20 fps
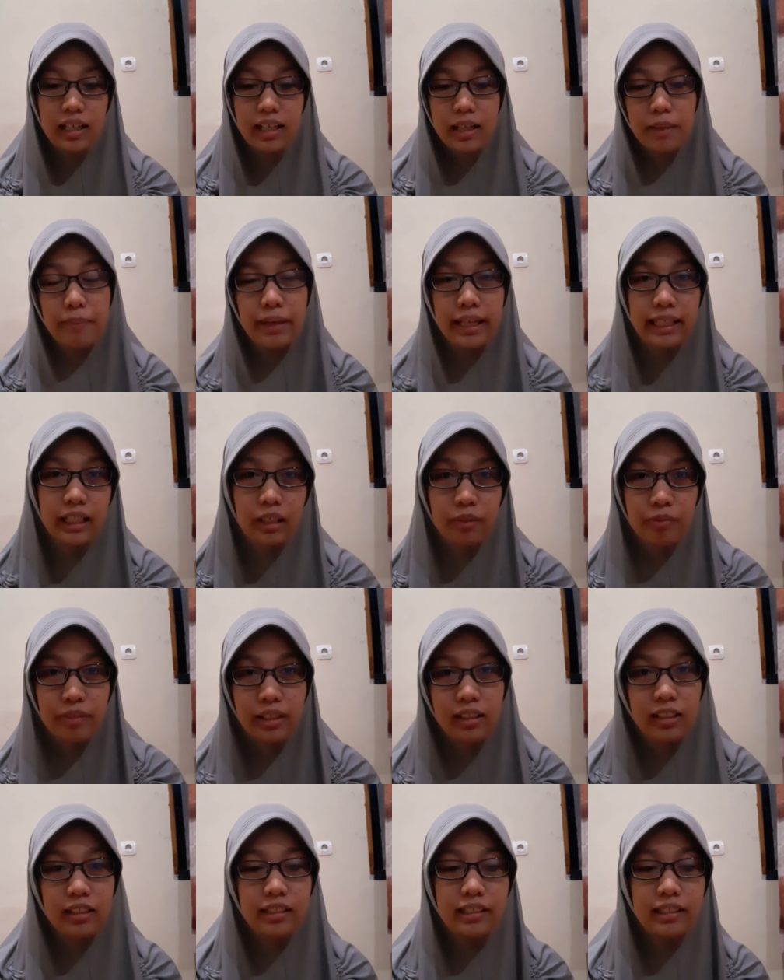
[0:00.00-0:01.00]
by giving
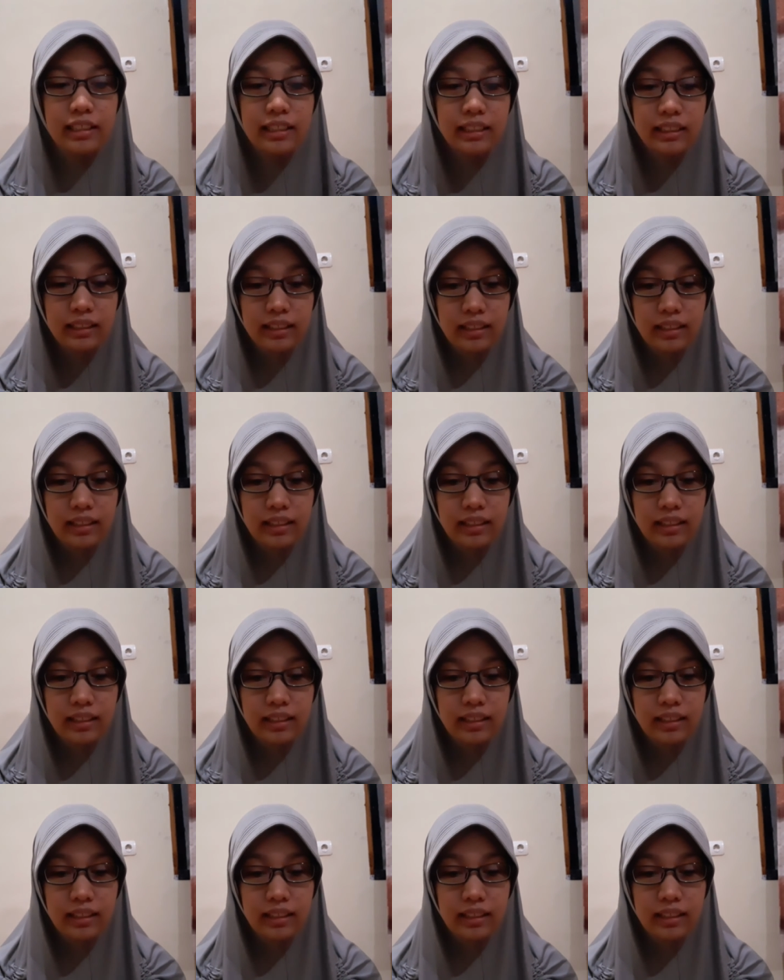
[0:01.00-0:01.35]
learners